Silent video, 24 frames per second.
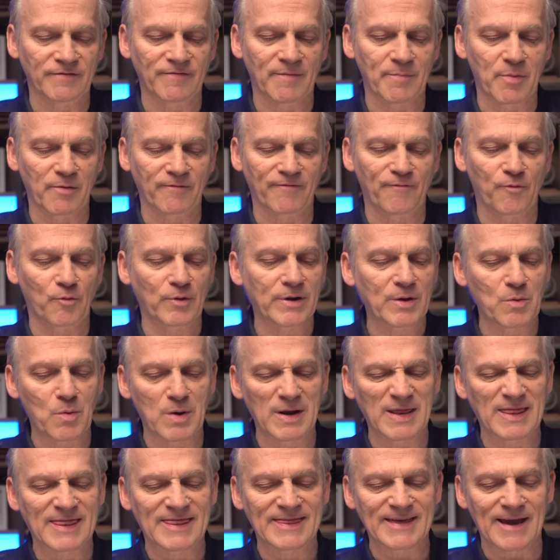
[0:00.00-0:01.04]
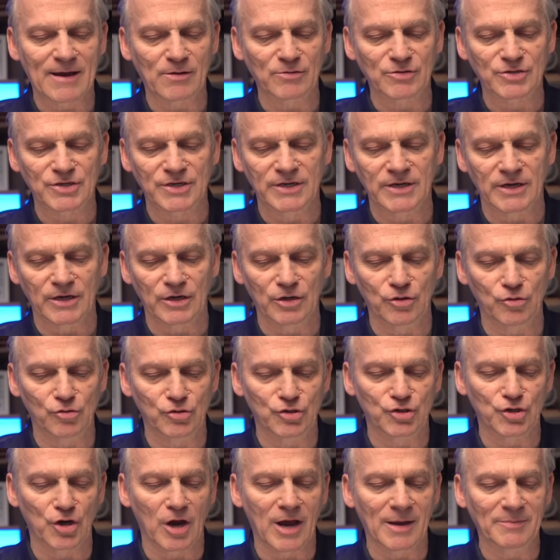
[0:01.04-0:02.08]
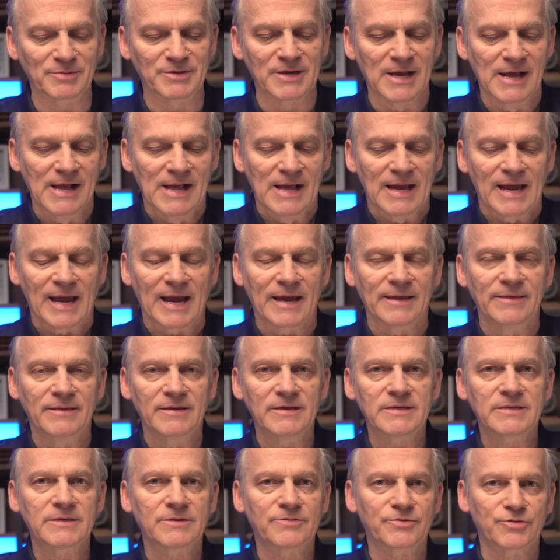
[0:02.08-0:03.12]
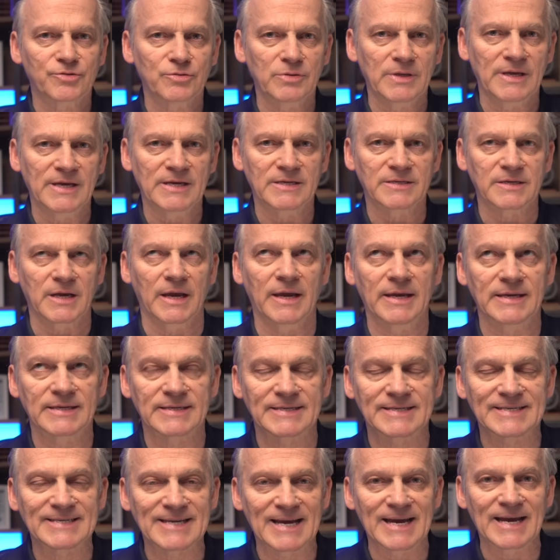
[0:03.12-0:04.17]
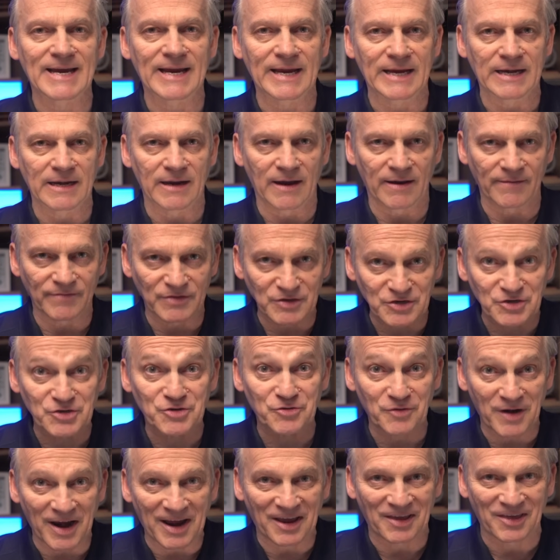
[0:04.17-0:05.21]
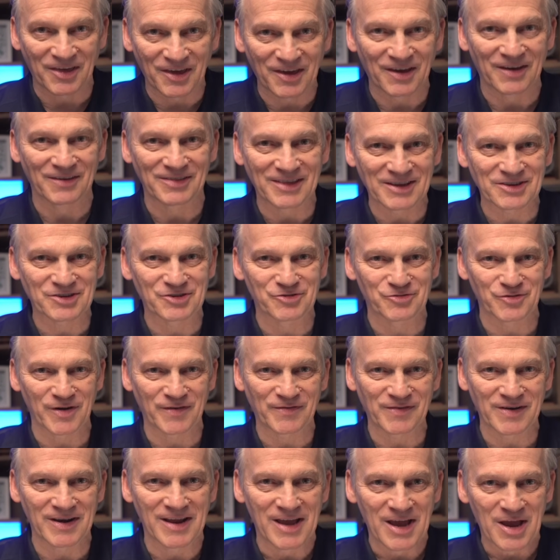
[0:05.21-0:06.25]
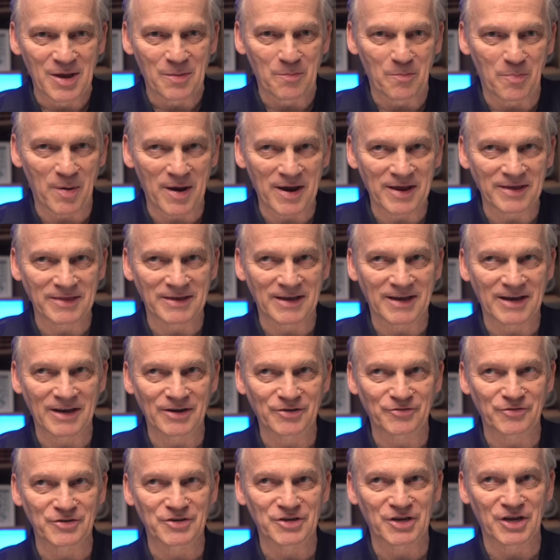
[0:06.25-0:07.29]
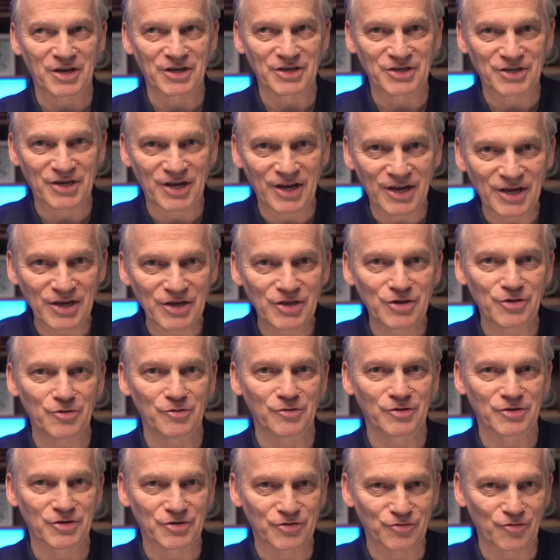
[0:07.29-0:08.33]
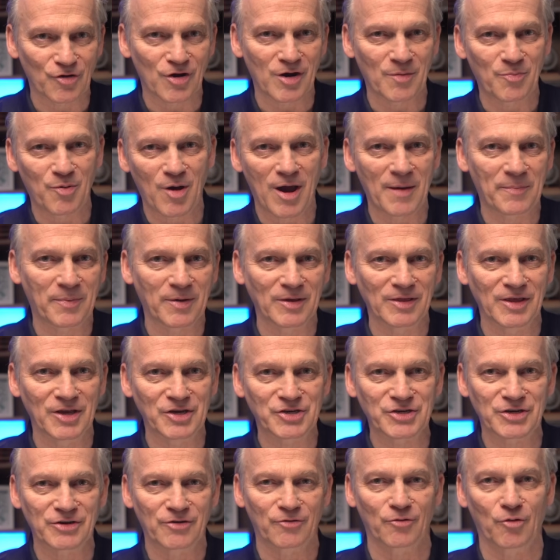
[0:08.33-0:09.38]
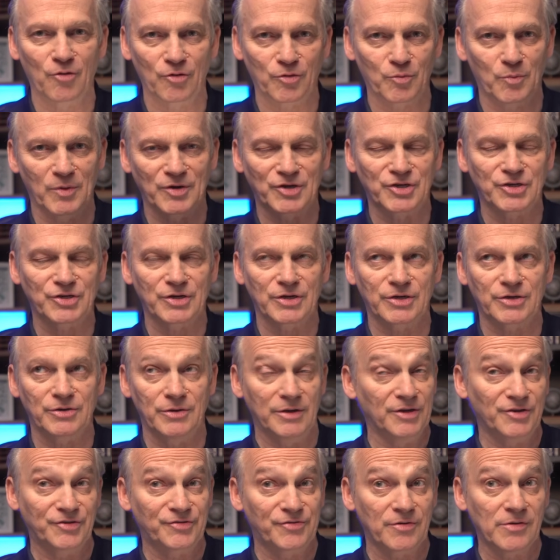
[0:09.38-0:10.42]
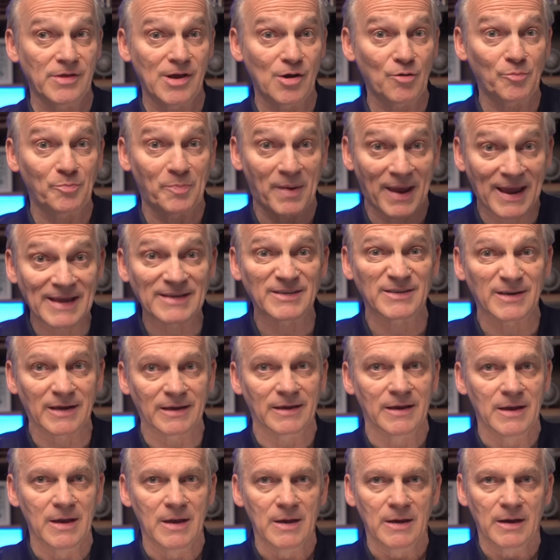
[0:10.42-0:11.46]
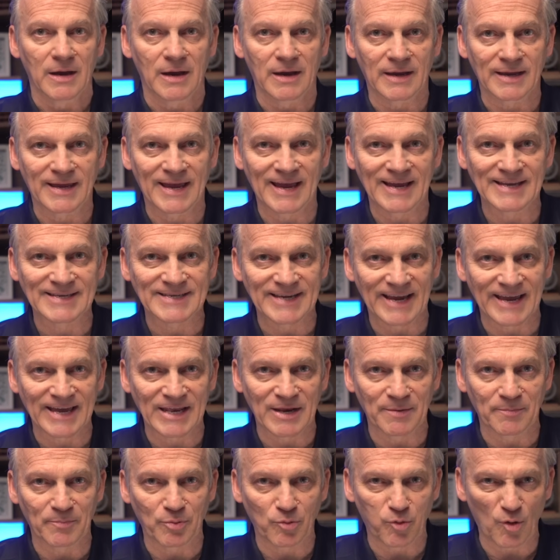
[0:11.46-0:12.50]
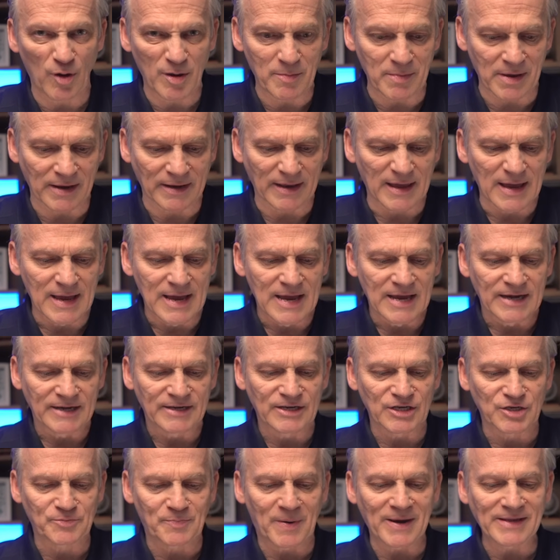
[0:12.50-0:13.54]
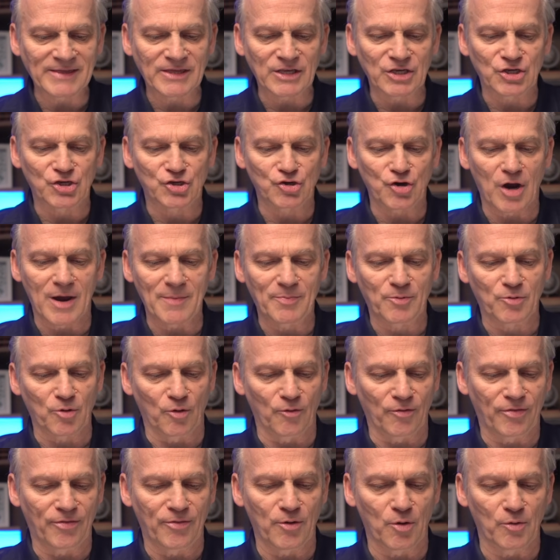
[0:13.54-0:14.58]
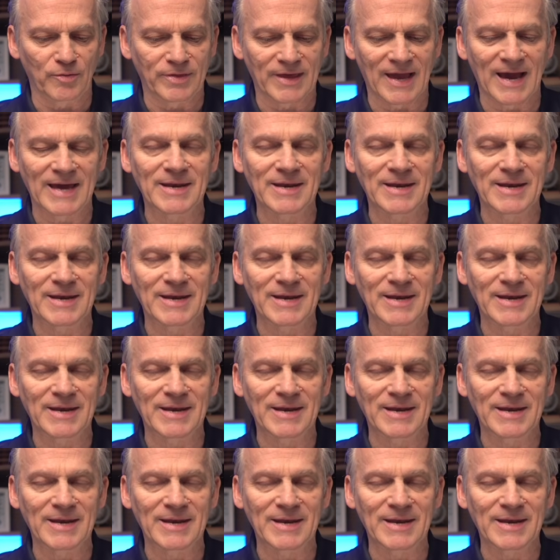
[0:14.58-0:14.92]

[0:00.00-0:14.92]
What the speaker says: of about 41,000 new jobs, and this truly is a sign of the strength that's driven by the country's continued strong population growth, which is still outpacing gains in employment. Despite the job growth, though, the